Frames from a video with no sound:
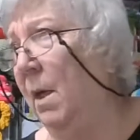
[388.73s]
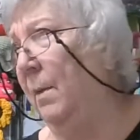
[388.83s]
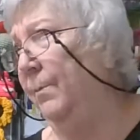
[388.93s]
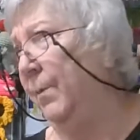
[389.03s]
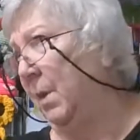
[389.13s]

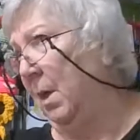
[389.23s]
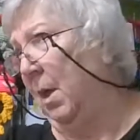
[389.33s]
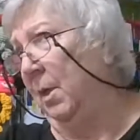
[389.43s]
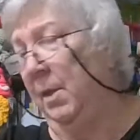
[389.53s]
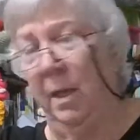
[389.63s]
On
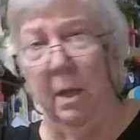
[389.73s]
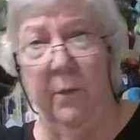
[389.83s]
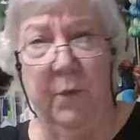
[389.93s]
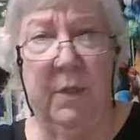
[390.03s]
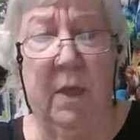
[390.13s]
the
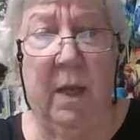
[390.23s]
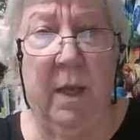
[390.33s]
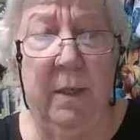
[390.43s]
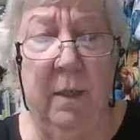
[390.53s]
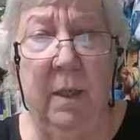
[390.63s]
other
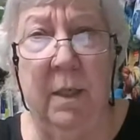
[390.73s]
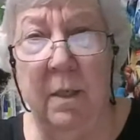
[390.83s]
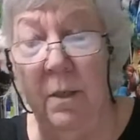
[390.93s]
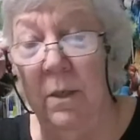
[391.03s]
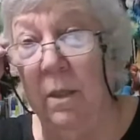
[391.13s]
side
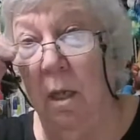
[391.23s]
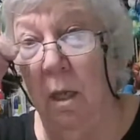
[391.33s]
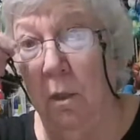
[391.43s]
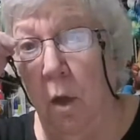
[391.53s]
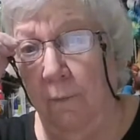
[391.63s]
is
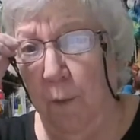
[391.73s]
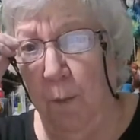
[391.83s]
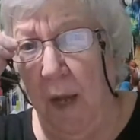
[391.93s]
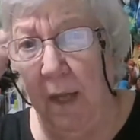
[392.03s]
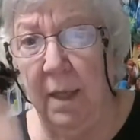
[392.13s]
a
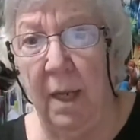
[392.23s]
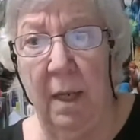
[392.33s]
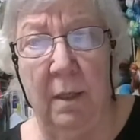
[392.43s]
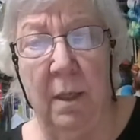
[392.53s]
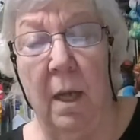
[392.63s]
coffee pot
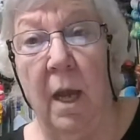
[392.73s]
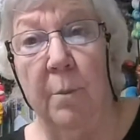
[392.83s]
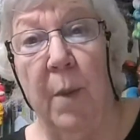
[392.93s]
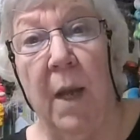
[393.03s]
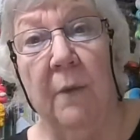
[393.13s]
and a
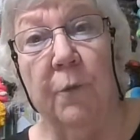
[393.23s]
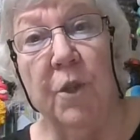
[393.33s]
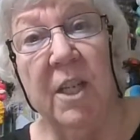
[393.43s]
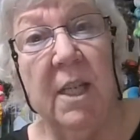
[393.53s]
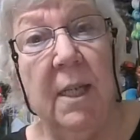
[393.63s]
hot pot
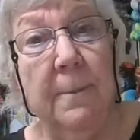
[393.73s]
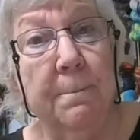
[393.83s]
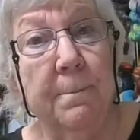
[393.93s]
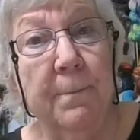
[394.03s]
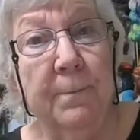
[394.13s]
for
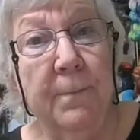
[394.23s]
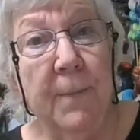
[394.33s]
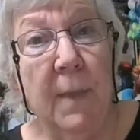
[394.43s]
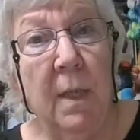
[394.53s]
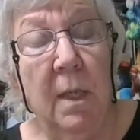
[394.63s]
tea.
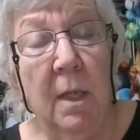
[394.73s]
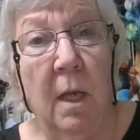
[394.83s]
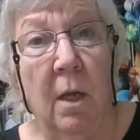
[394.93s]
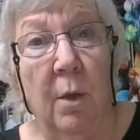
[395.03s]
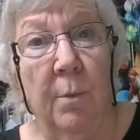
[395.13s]

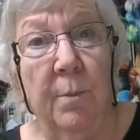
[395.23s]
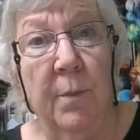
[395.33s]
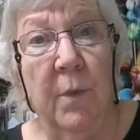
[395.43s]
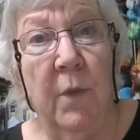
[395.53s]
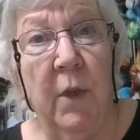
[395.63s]

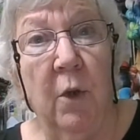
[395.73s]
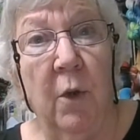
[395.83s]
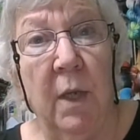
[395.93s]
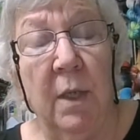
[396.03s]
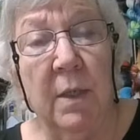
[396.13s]

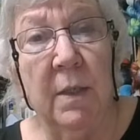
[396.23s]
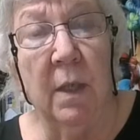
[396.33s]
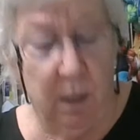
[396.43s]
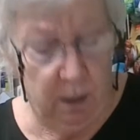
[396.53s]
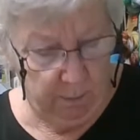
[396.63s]
There
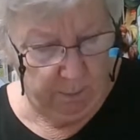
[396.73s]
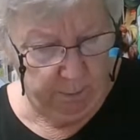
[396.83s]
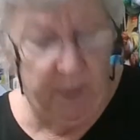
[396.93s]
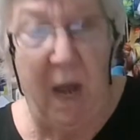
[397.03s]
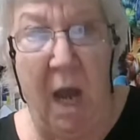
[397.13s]
is
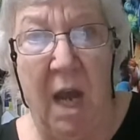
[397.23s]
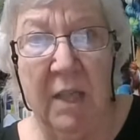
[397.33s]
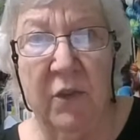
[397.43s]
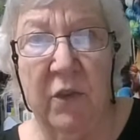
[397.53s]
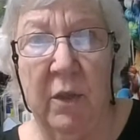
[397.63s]

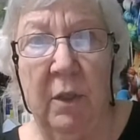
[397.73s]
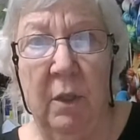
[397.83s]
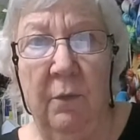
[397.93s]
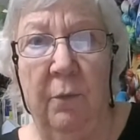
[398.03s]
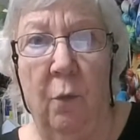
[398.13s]
pods
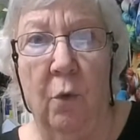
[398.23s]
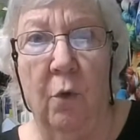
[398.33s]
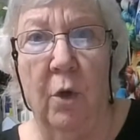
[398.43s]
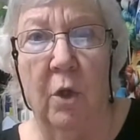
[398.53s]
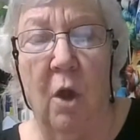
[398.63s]

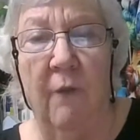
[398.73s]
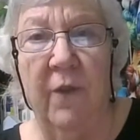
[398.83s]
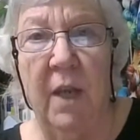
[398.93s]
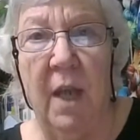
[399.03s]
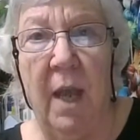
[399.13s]
for
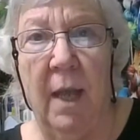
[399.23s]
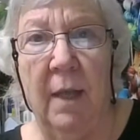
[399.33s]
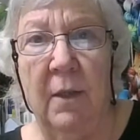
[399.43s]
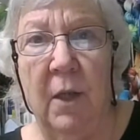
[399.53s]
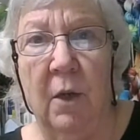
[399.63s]
coffee,
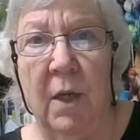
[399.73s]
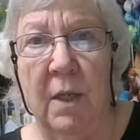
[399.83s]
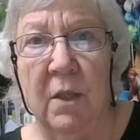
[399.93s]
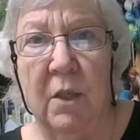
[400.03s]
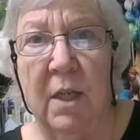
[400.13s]
and there
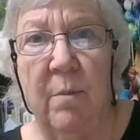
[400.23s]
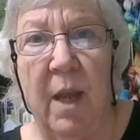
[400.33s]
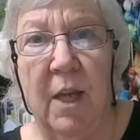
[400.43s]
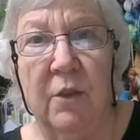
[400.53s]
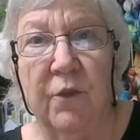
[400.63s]
is tea
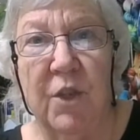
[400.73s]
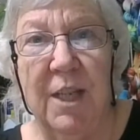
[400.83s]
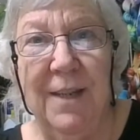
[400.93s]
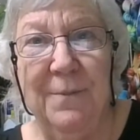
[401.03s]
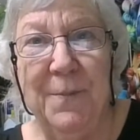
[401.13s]
bags for
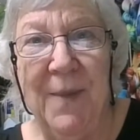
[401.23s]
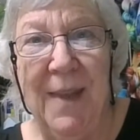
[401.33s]
tea.